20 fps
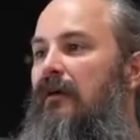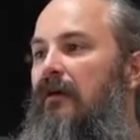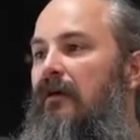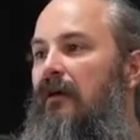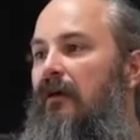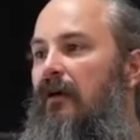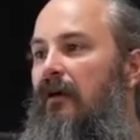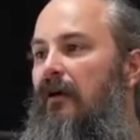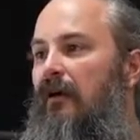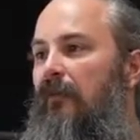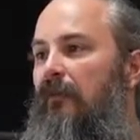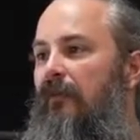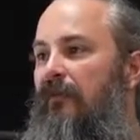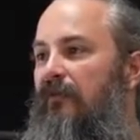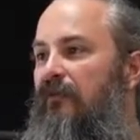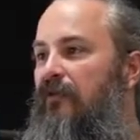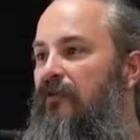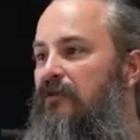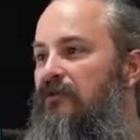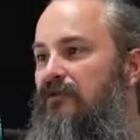
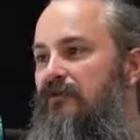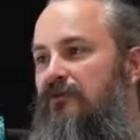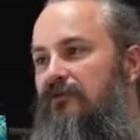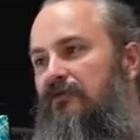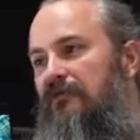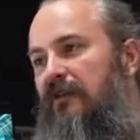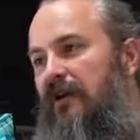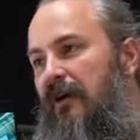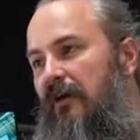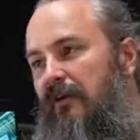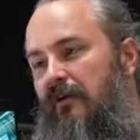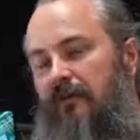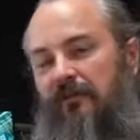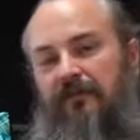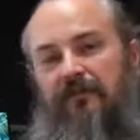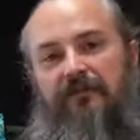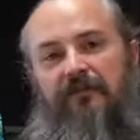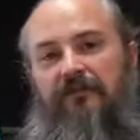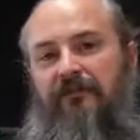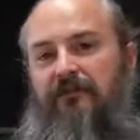Virtual
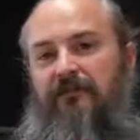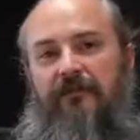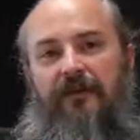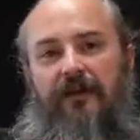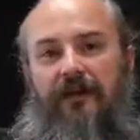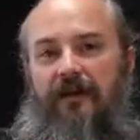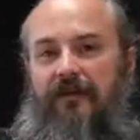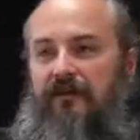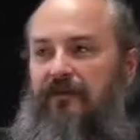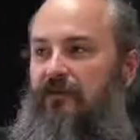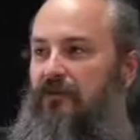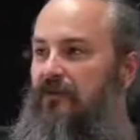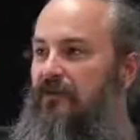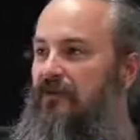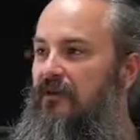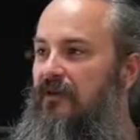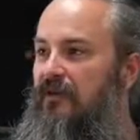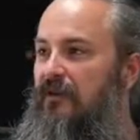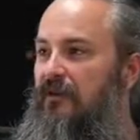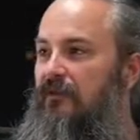Tycoon, this
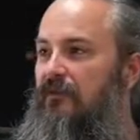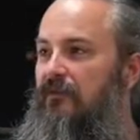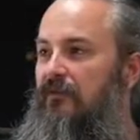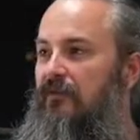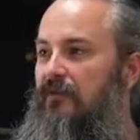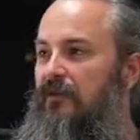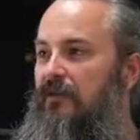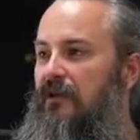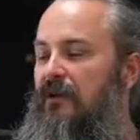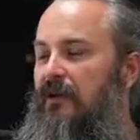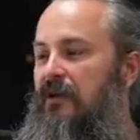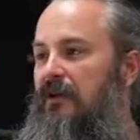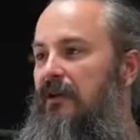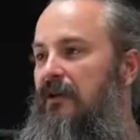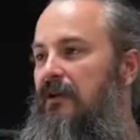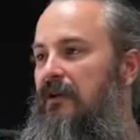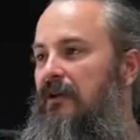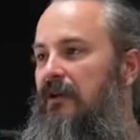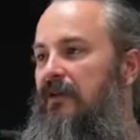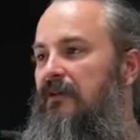was a
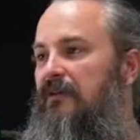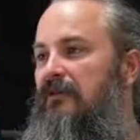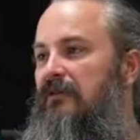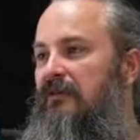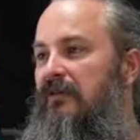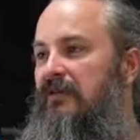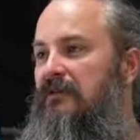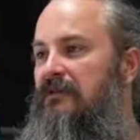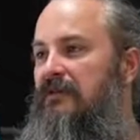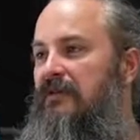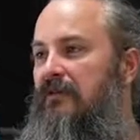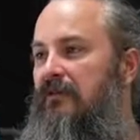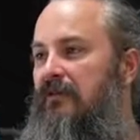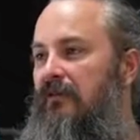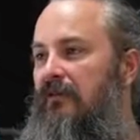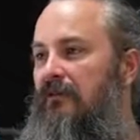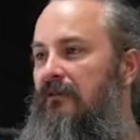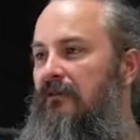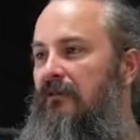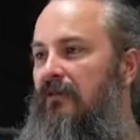really interesting
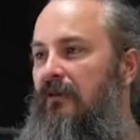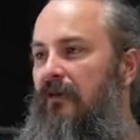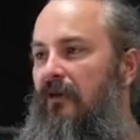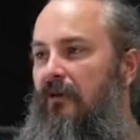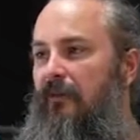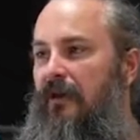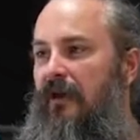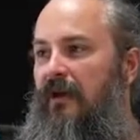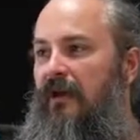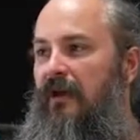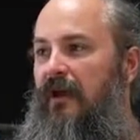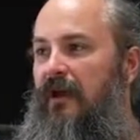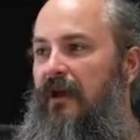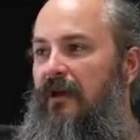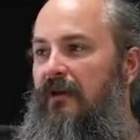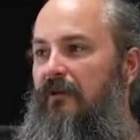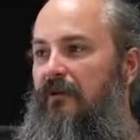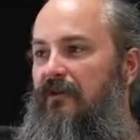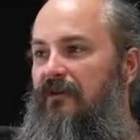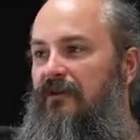comment,
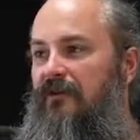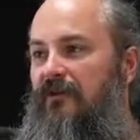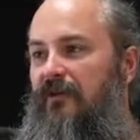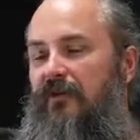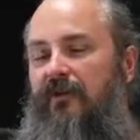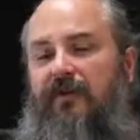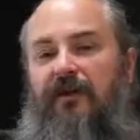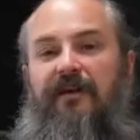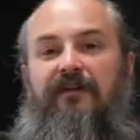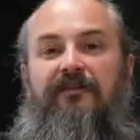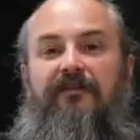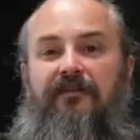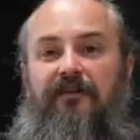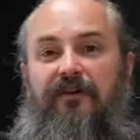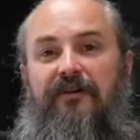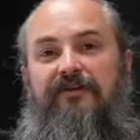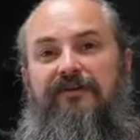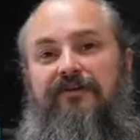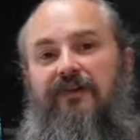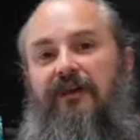and it was so
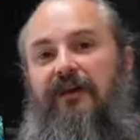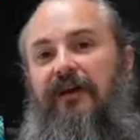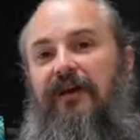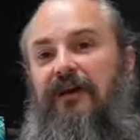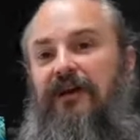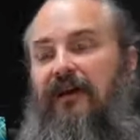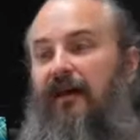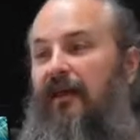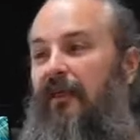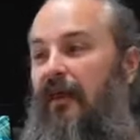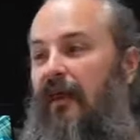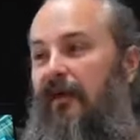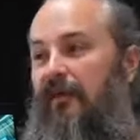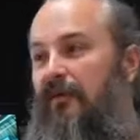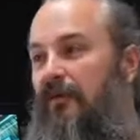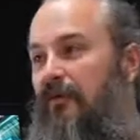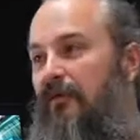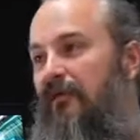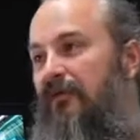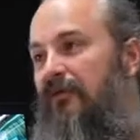interesting, and I
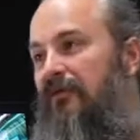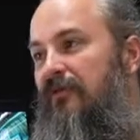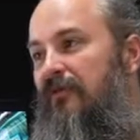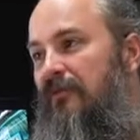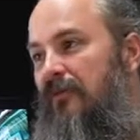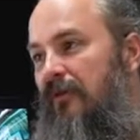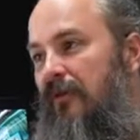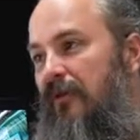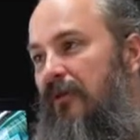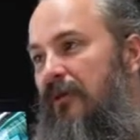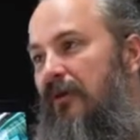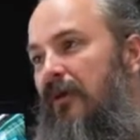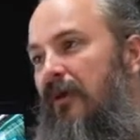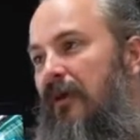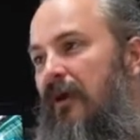thought it was so